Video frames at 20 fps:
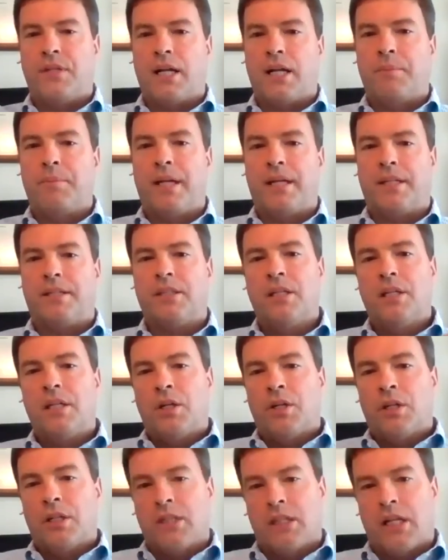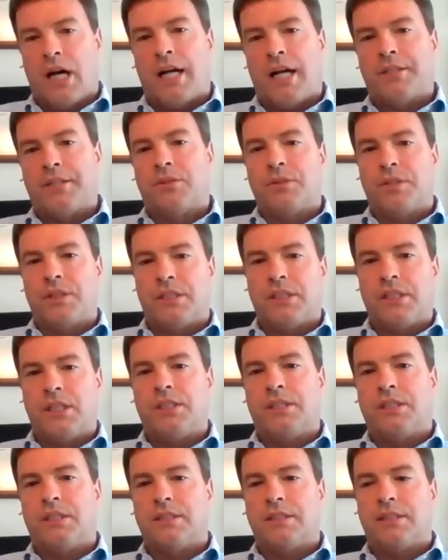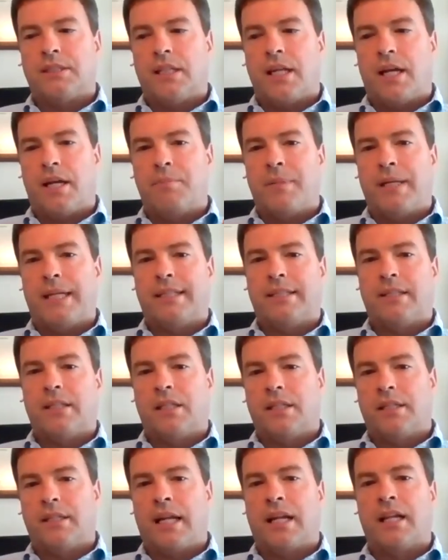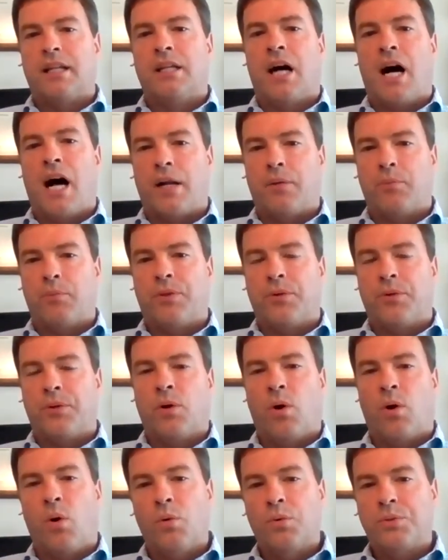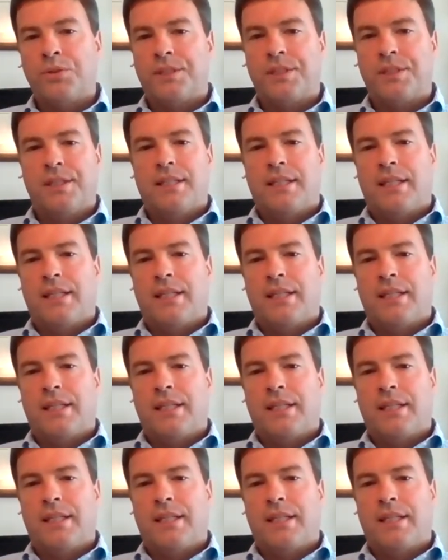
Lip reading: You got to make logical decisions that that align with your goals.